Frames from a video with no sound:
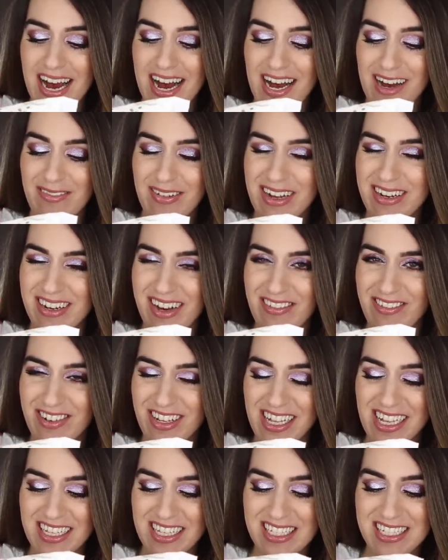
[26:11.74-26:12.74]
I'd never
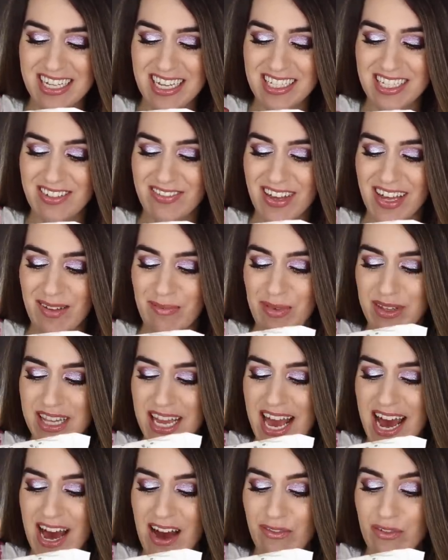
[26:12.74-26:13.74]
like the scent of it, but
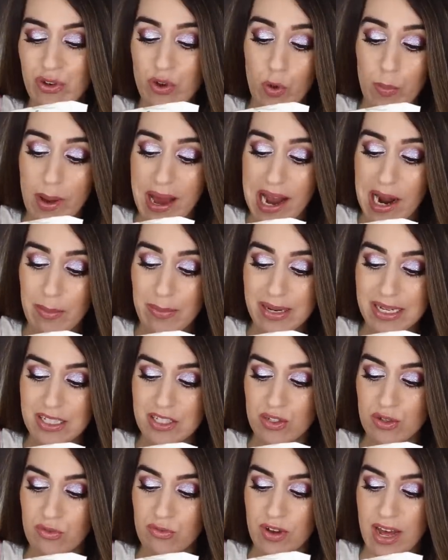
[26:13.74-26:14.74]
they have no
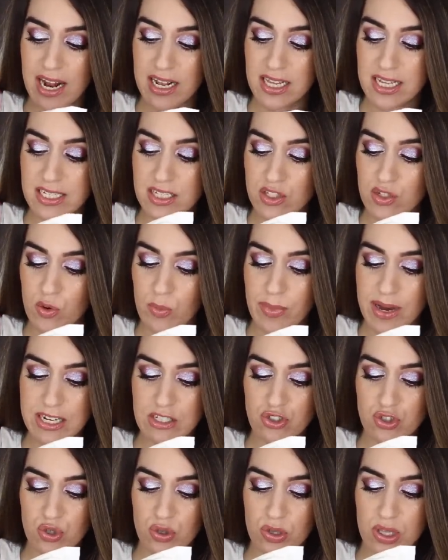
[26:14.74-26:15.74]
parabens, no phthalates, no
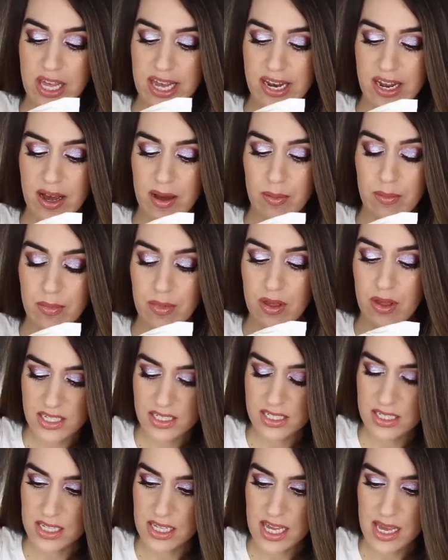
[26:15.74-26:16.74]
petrolatum. Hey,
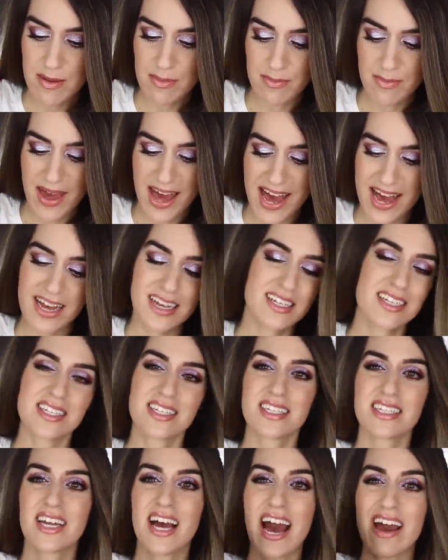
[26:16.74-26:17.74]
Sleep
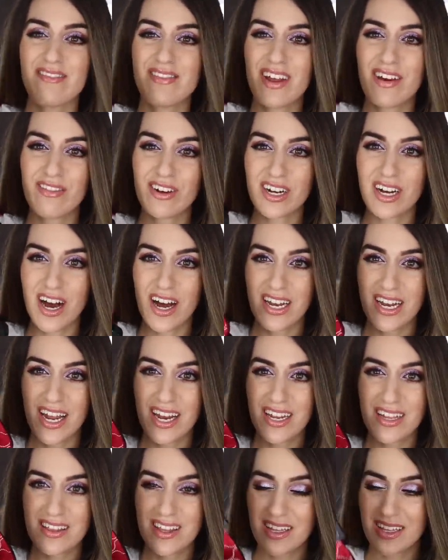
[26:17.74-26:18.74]
Max. I've never gotten
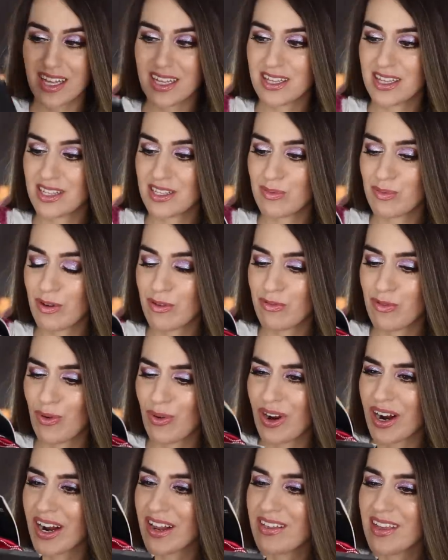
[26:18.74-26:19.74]
anything like this
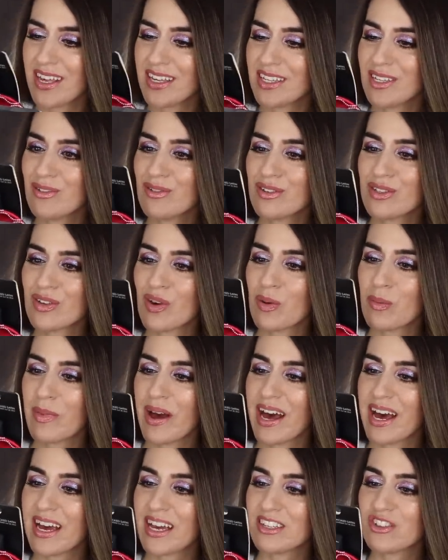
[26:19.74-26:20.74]
before. Thank you so
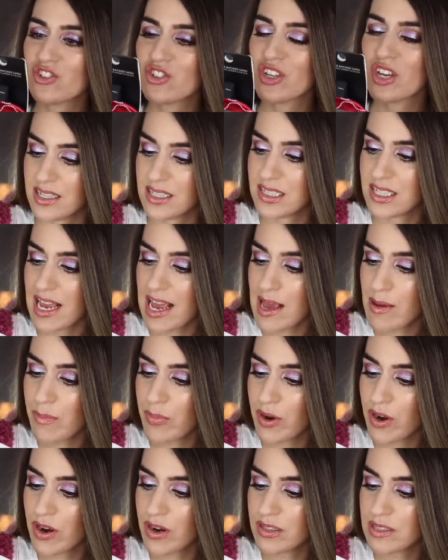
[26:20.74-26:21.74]
much.
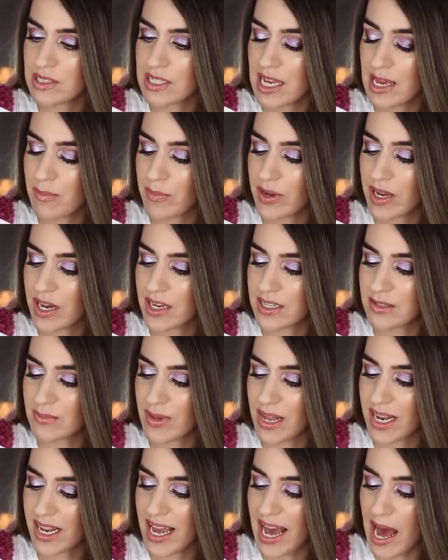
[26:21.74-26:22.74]
Tapered tip
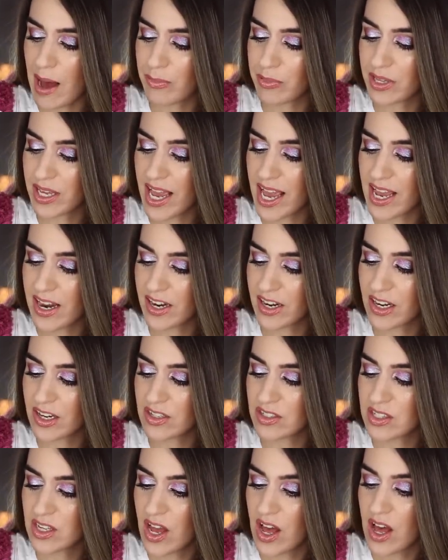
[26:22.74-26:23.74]
cosmetic
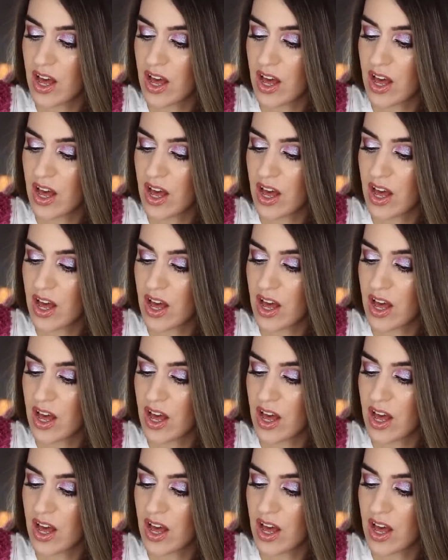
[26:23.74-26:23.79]
applicators.